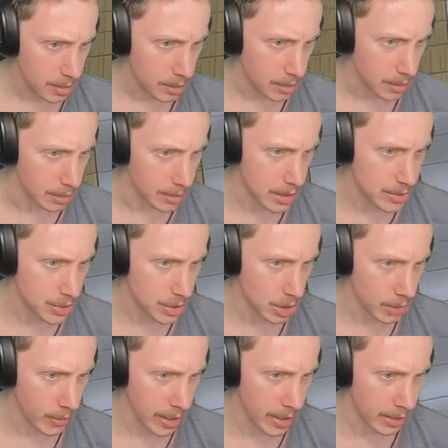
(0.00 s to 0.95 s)
Yes,
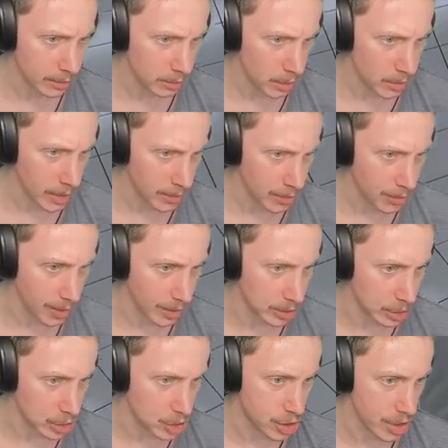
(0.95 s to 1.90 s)
sirree. Look at that
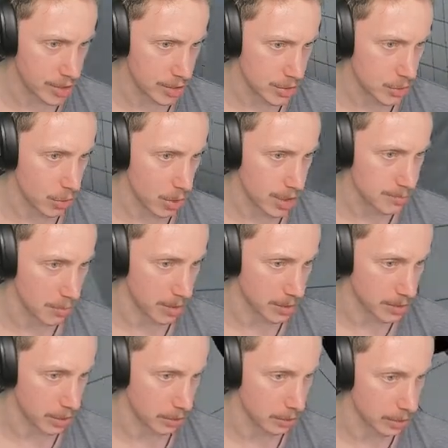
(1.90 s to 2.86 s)
thing. Jesus Christ, my
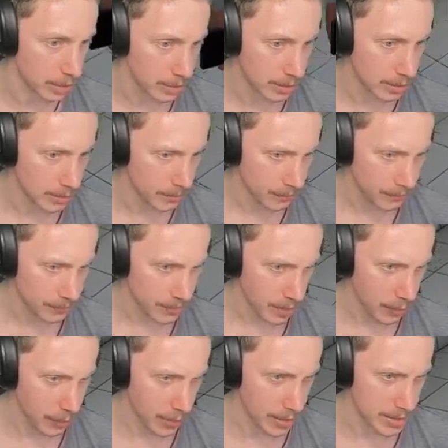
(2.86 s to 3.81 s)
dude.
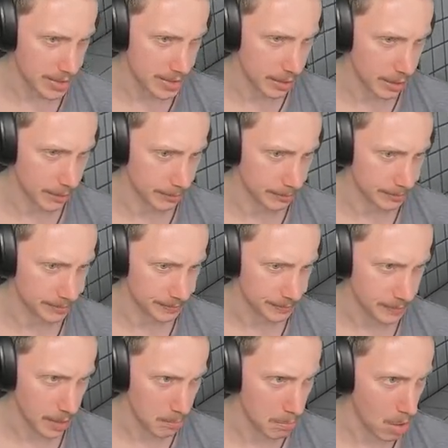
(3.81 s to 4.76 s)
That thing is, um,
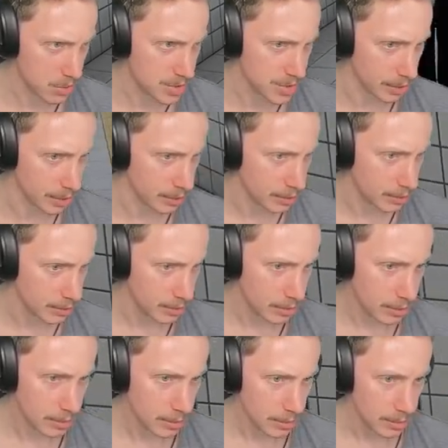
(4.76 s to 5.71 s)
a monster.
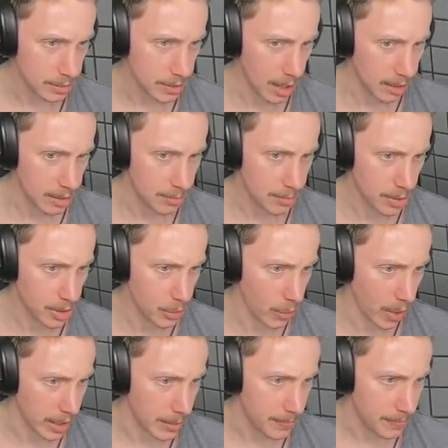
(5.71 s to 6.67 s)
Yuck. Put it
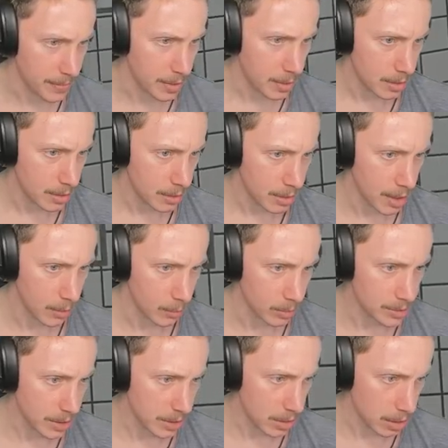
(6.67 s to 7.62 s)
away. Uh,
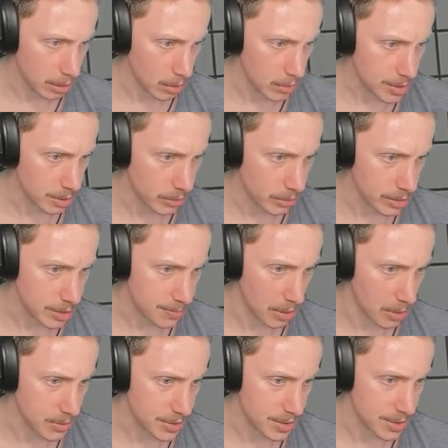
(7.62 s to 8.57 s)
we'll take a close look at these
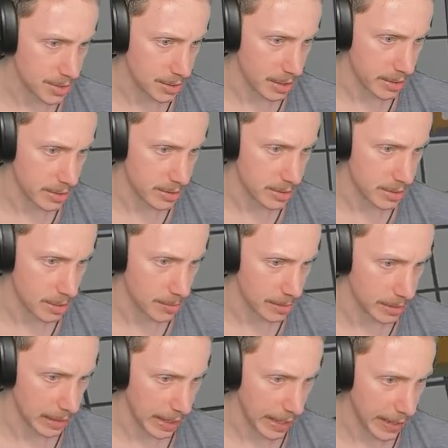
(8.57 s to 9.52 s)
posters in case there's
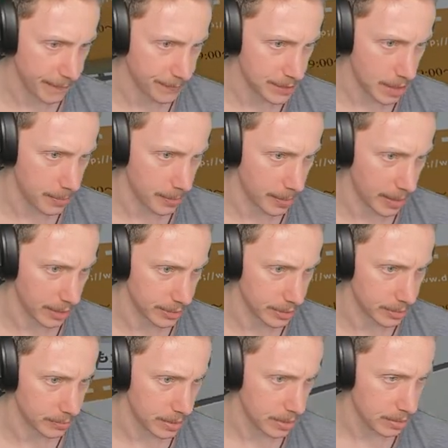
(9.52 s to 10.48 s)
something effed up about
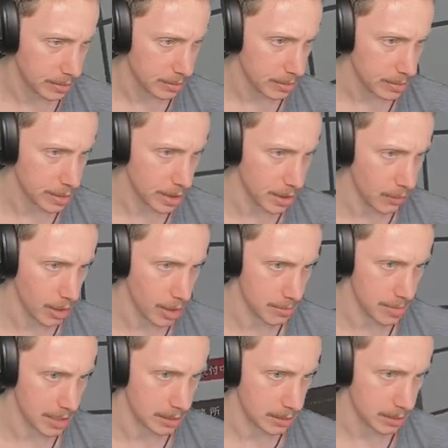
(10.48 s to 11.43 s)
them. You know what I
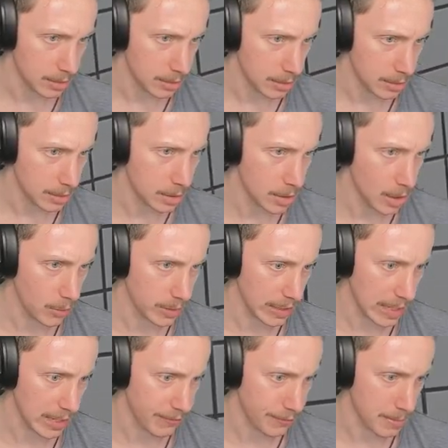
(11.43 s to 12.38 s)
mean. You know what
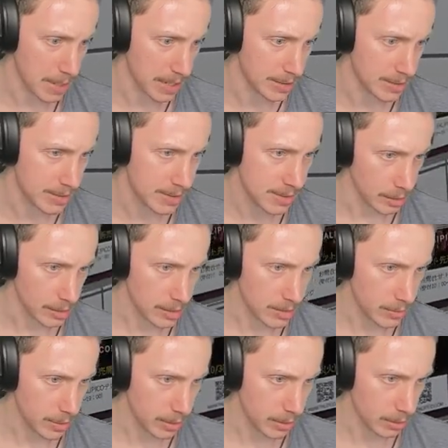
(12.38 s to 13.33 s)
the F means.
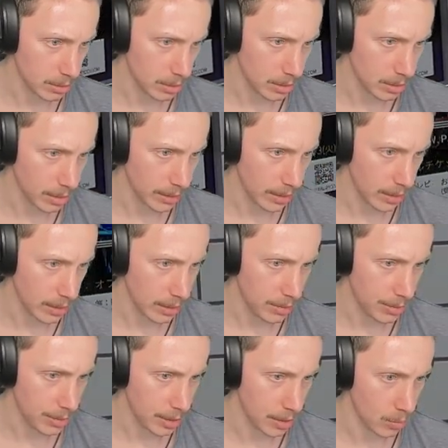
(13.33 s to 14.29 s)
Doesn't really look like
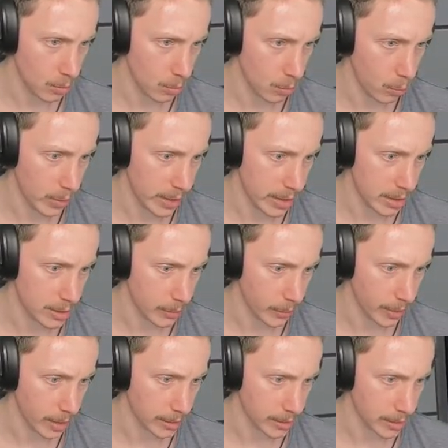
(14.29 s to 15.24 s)
anything weird
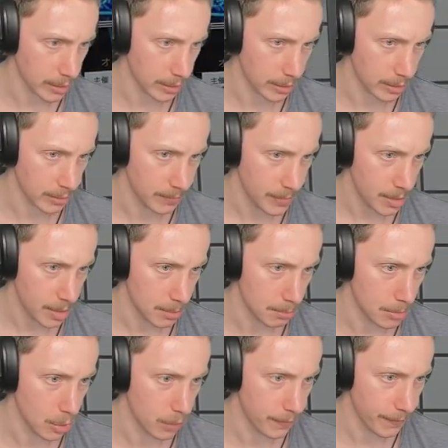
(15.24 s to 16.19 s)
around here.
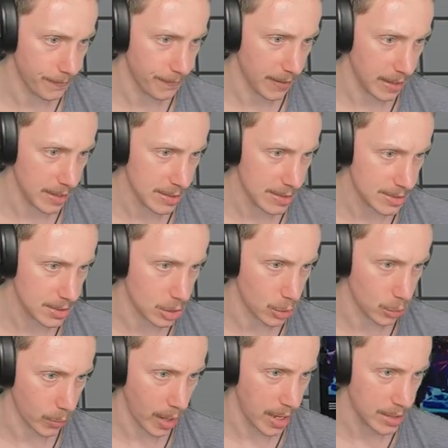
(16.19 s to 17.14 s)
Mover fees,
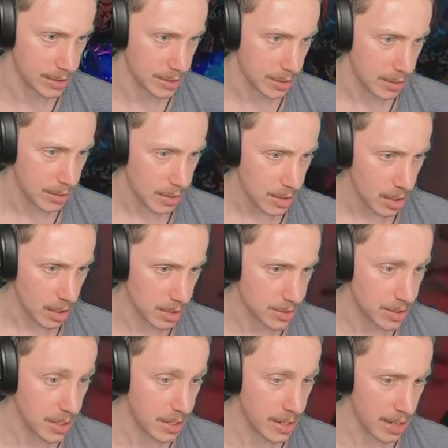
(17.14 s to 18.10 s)
great. It's
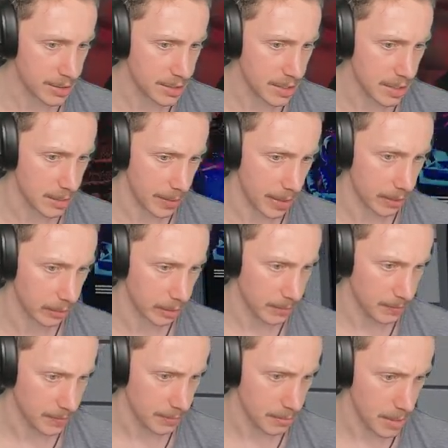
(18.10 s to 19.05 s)
10 out of 10,
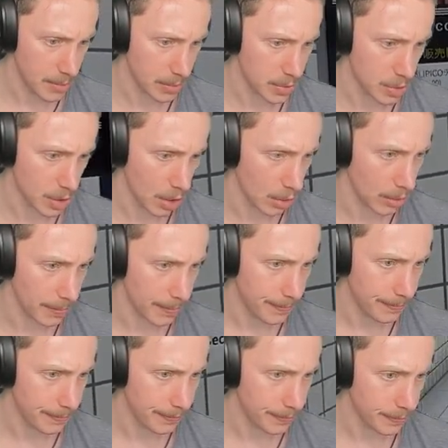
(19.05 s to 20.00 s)
apparently. Maybe we should go.
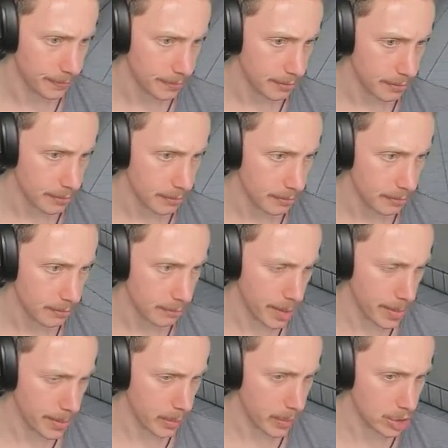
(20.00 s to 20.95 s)

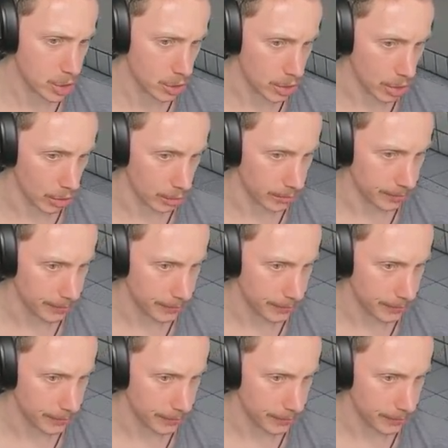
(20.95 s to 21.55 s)
Maybe we should go.